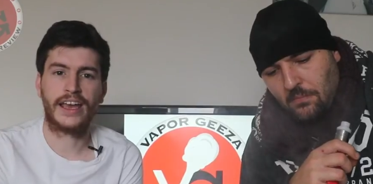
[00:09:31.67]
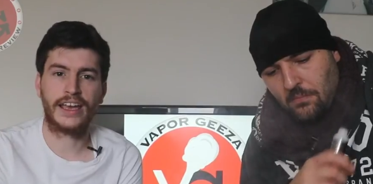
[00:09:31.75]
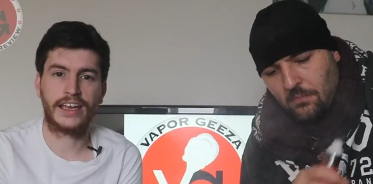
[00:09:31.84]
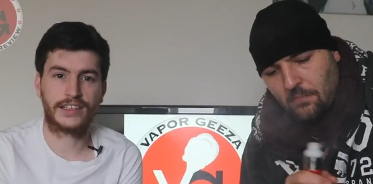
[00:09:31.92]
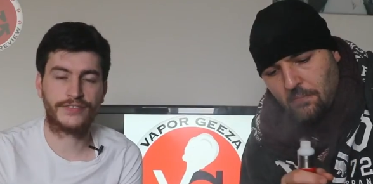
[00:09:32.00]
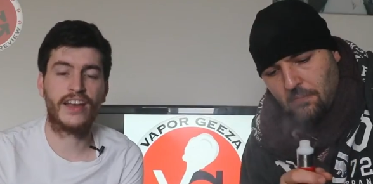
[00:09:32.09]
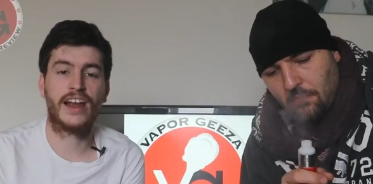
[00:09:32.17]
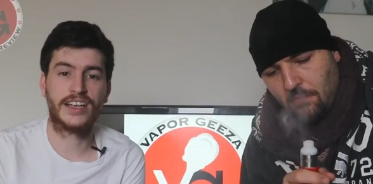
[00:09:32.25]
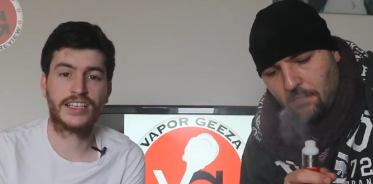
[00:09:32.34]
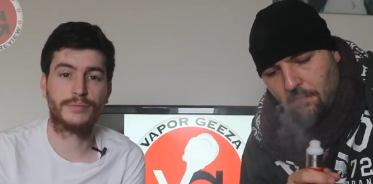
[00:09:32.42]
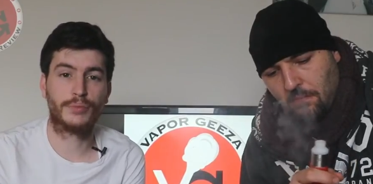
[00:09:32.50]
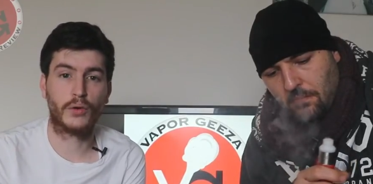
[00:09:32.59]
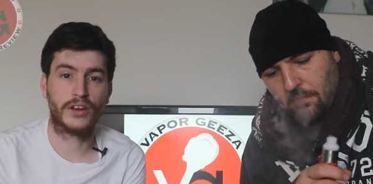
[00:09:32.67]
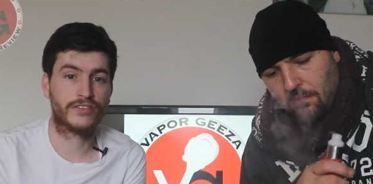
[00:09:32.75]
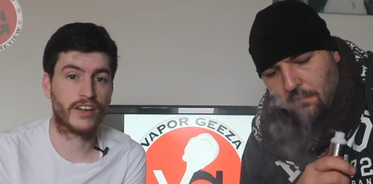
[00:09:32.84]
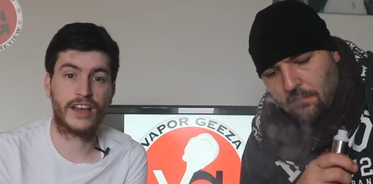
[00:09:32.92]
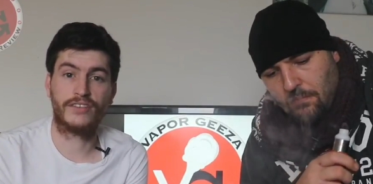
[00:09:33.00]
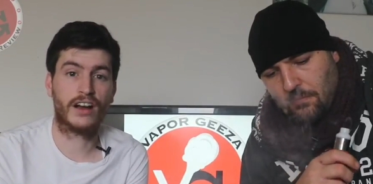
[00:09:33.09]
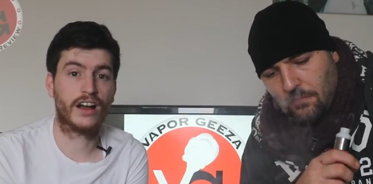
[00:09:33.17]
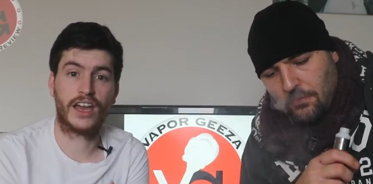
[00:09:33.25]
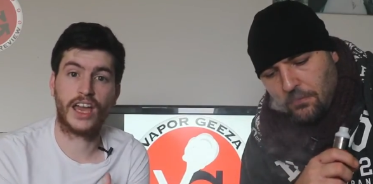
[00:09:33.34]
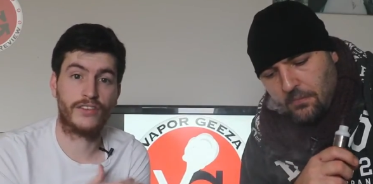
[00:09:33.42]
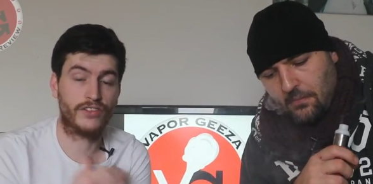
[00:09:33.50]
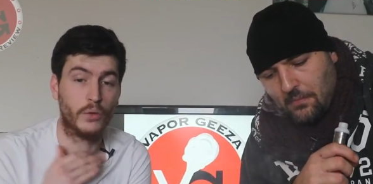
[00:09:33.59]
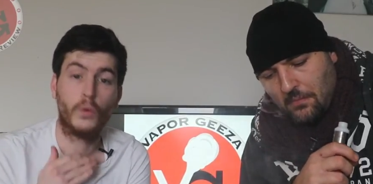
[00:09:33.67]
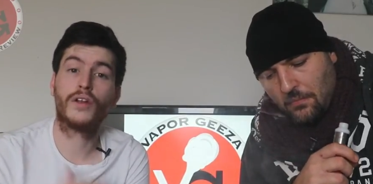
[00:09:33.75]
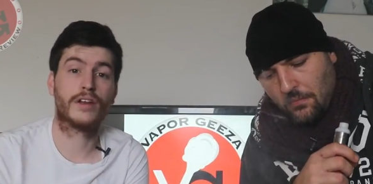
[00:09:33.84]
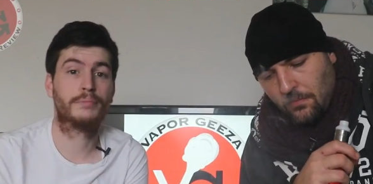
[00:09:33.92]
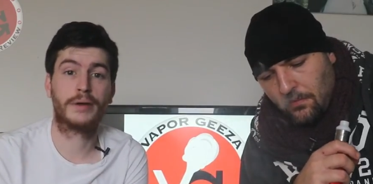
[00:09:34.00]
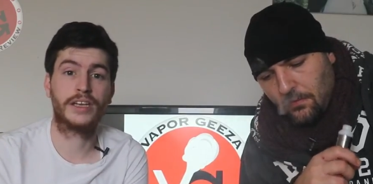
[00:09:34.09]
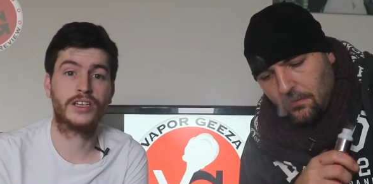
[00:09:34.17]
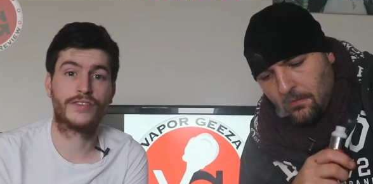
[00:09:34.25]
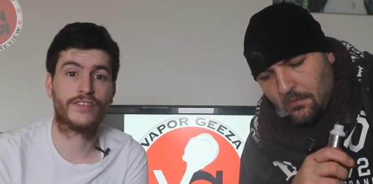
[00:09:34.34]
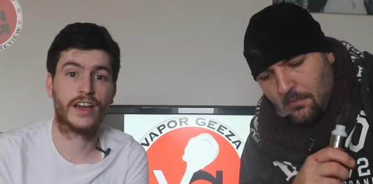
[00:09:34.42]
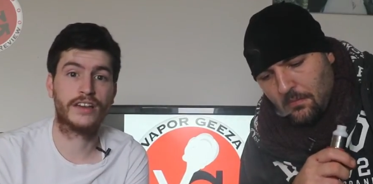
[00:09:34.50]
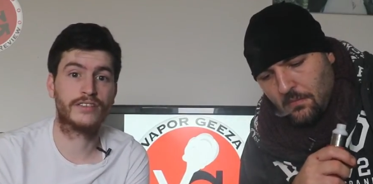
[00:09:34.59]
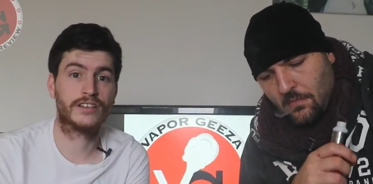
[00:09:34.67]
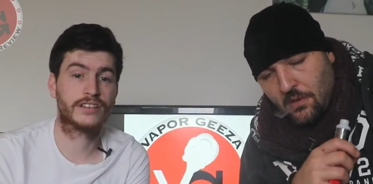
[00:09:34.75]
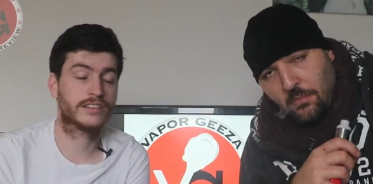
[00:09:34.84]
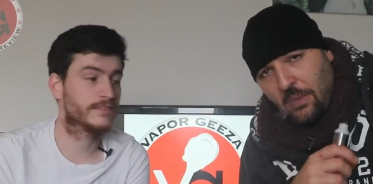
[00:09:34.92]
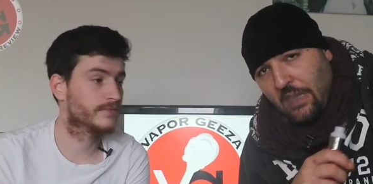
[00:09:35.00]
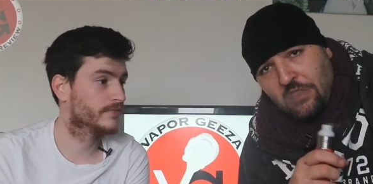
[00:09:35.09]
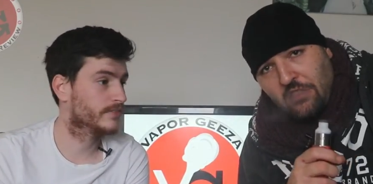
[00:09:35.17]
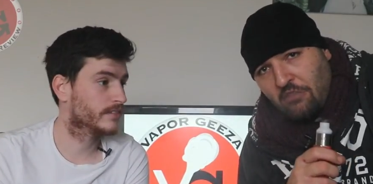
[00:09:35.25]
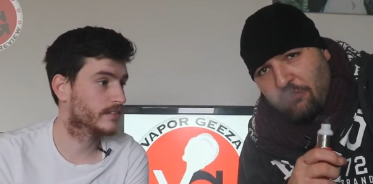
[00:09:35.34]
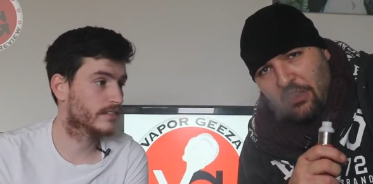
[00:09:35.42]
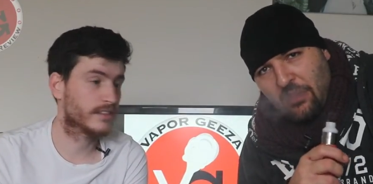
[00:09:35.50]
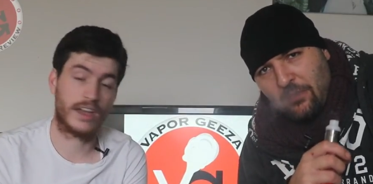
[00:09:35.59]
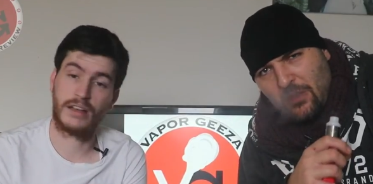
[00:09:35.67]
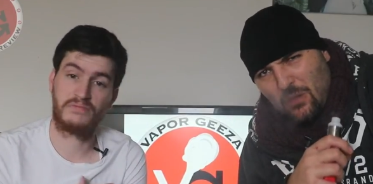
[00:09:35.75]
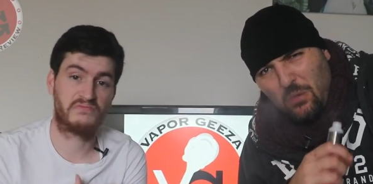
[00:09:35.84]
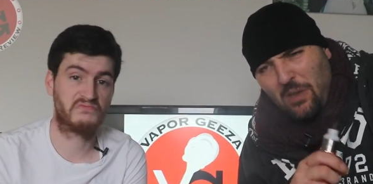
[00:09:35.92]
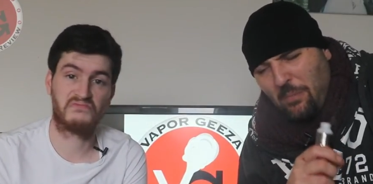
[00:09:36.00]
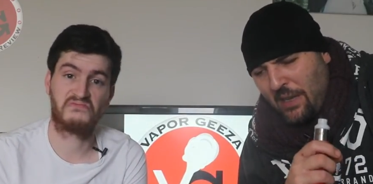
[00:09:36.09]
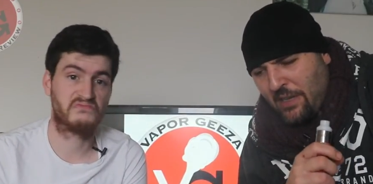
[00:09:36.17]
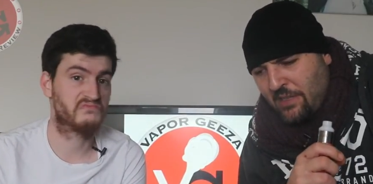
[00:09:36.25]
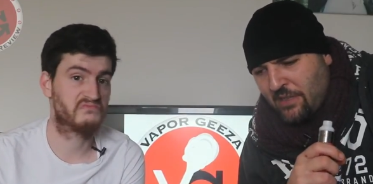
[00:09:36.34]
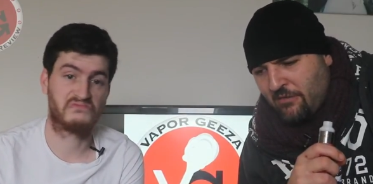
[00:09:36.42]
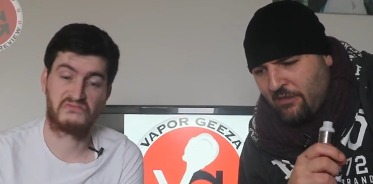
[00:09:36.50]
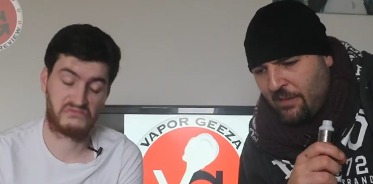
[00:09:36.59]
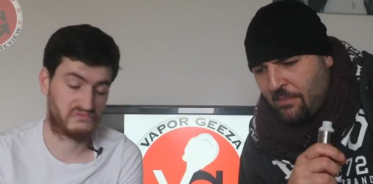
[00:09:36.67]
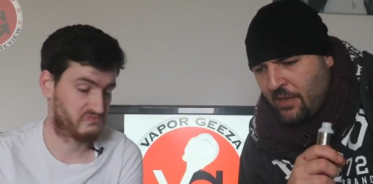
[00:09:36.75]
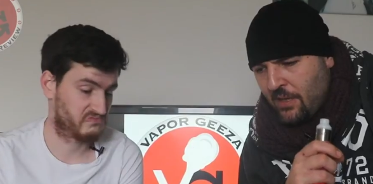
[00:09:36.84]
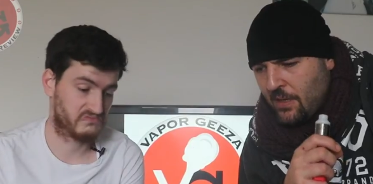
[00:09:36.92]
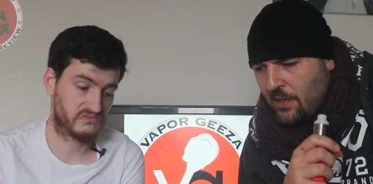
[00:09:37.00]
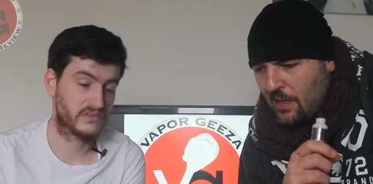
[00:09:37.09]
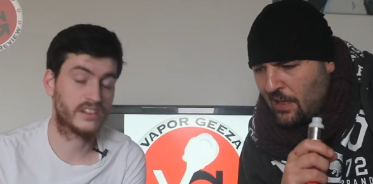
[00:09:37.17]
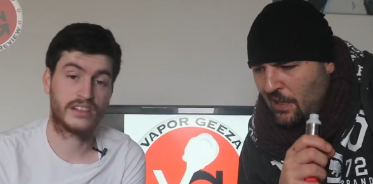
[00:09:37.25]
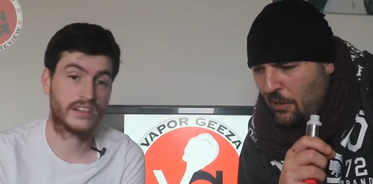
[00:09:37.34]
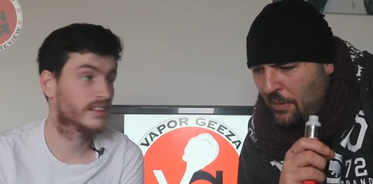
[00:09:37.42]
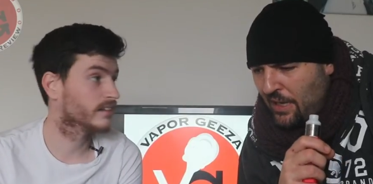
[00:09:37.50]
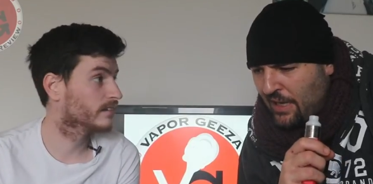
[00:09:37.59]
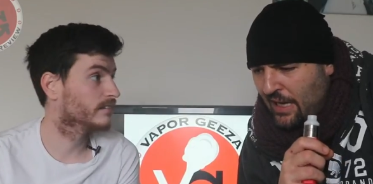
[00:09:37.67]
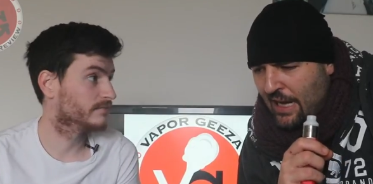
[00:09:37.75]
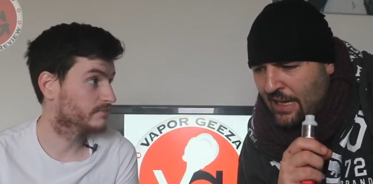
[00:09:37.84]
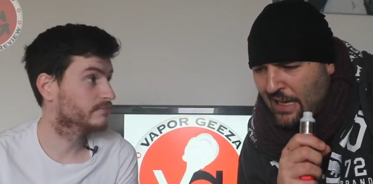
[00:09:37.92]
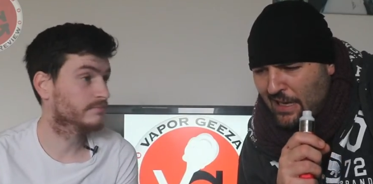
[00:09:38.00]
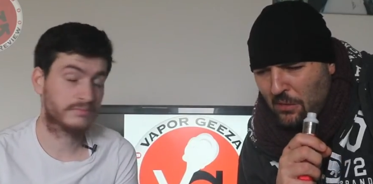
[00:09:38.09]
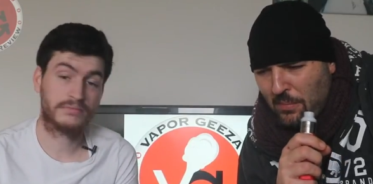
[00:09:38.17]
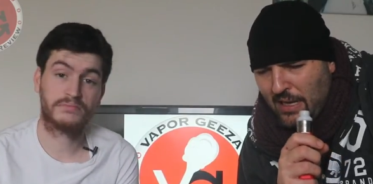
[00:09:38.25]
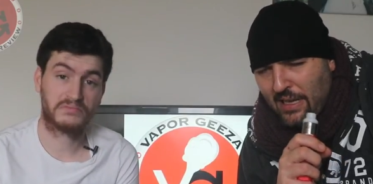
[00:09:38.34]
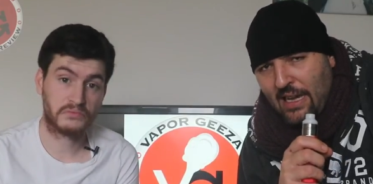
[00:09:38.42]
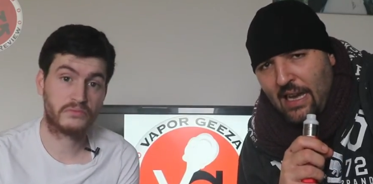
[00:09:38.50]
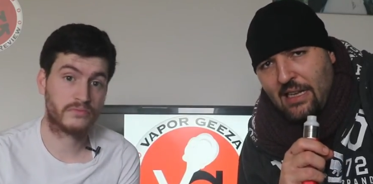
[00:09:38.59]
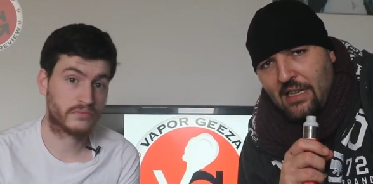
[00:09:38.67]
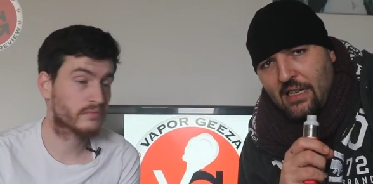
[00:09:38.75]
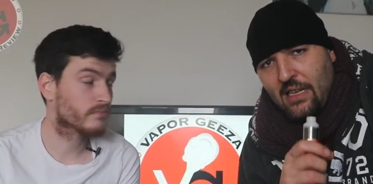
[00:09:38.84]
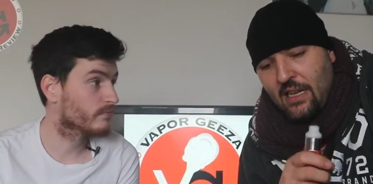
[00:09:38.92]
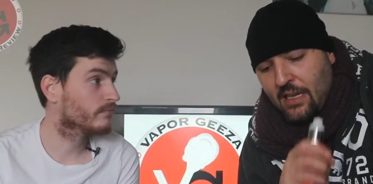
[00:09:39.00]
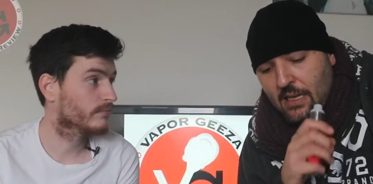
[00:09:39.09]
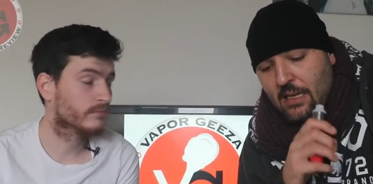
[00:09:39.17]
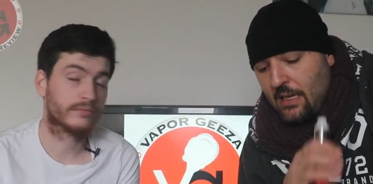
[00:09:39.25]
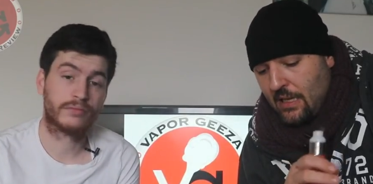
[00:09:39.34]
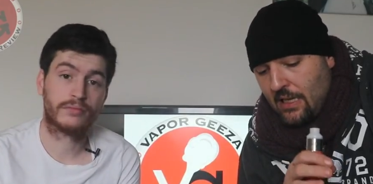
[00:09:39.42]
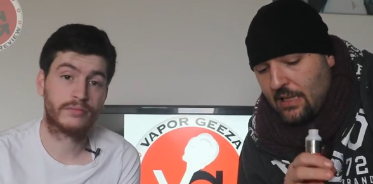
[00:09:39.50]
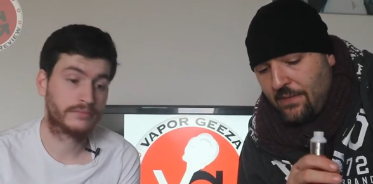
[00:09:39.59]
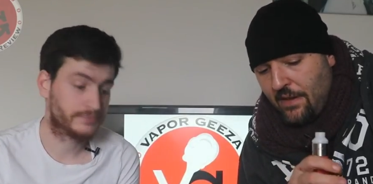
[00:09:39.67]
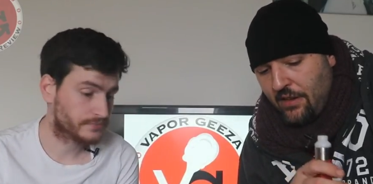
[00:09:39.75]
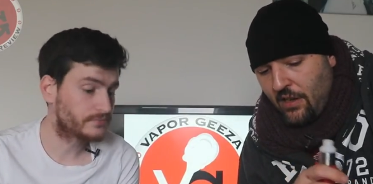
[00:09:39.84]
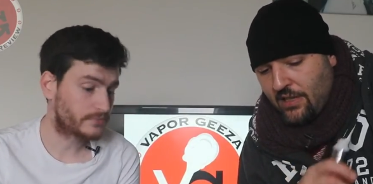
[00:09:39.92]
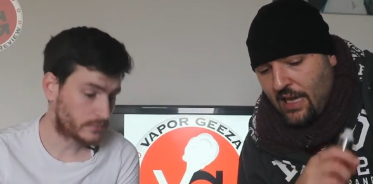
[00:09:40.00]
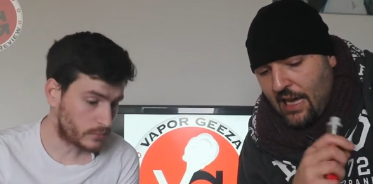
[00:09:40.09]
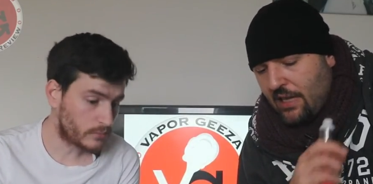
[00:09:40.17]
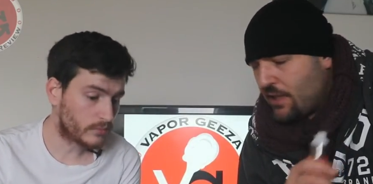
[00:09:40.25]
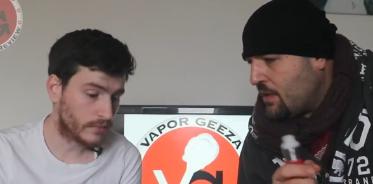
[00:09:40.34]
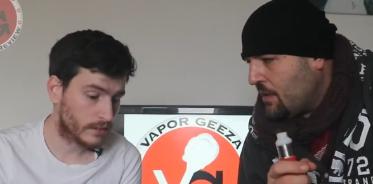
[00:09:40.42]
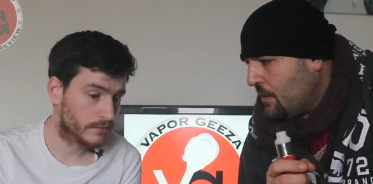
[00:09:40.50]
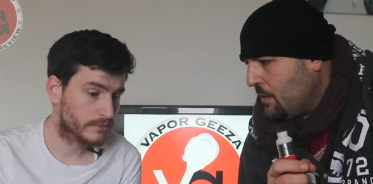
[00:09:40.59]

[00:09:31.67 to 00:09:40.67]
Speaker 1: it's fairly simple in its flavour. If you want a peach flavoured,
Speaker 2: peaches and cream, yeah. sweet peaches and cream little bit of candy, little bit of candy in there. Mm. It's very nice. Out of the